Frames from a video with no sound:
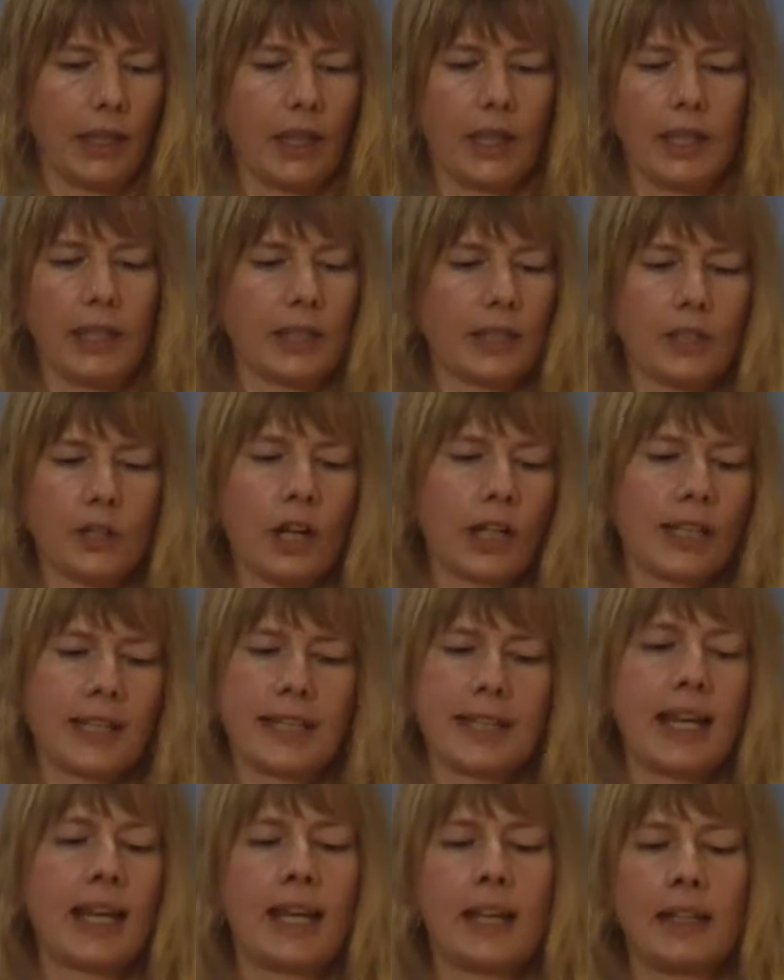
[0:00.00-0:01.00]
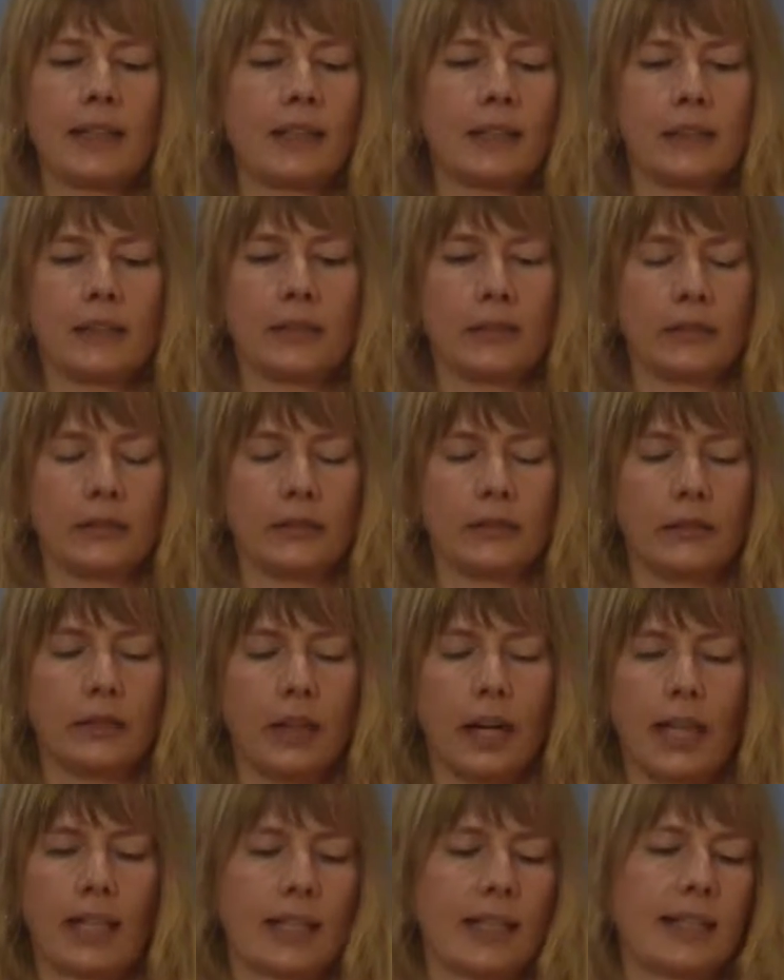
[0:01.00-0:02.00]
It is not dead,
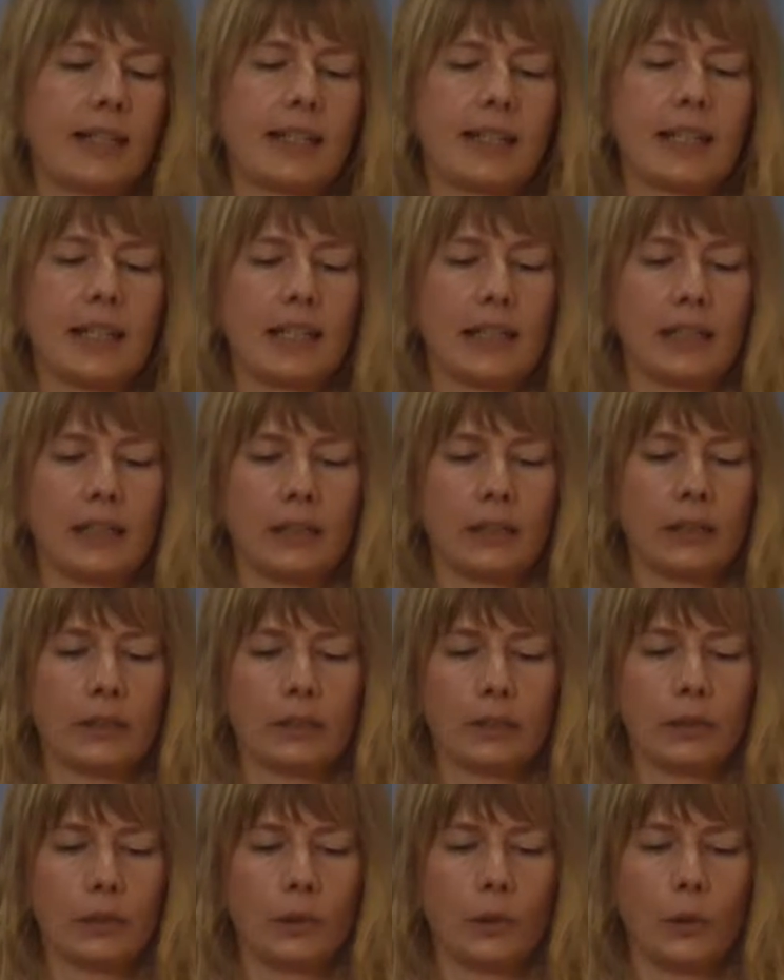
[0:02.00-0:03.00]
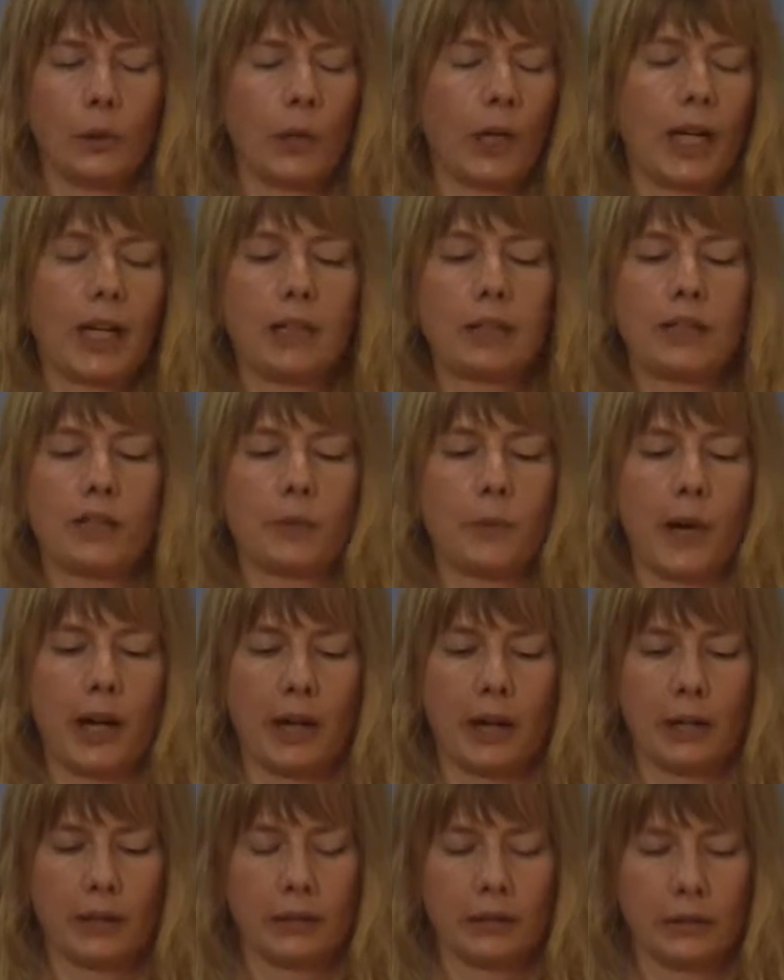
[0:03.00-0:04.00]
unseen, or
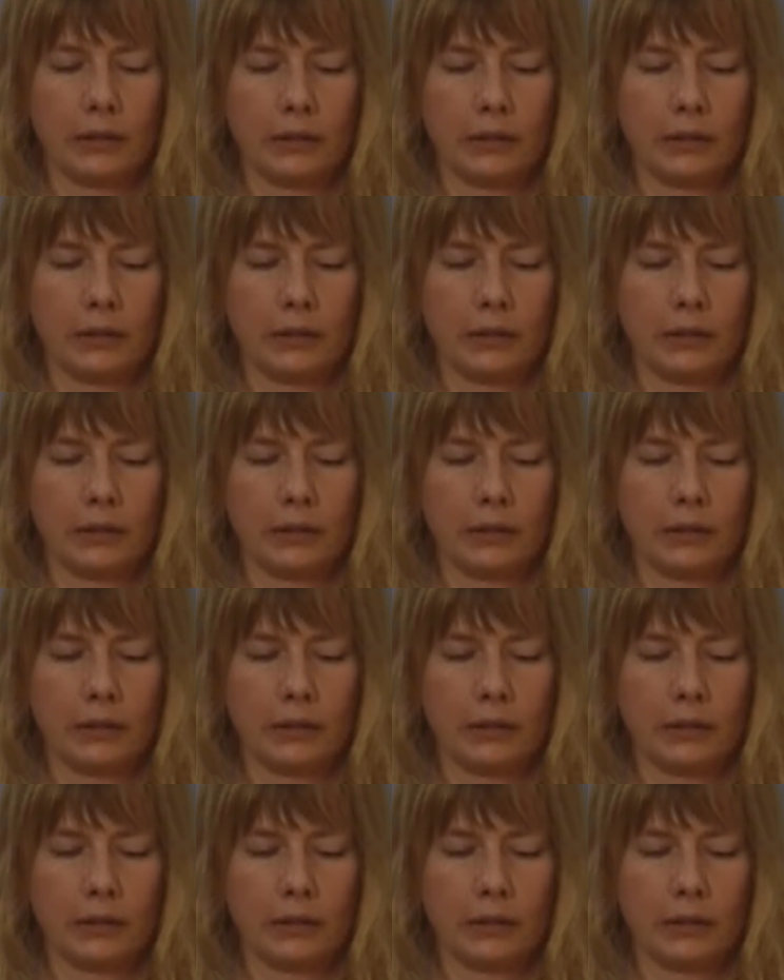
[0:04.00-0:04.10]
elsewhere.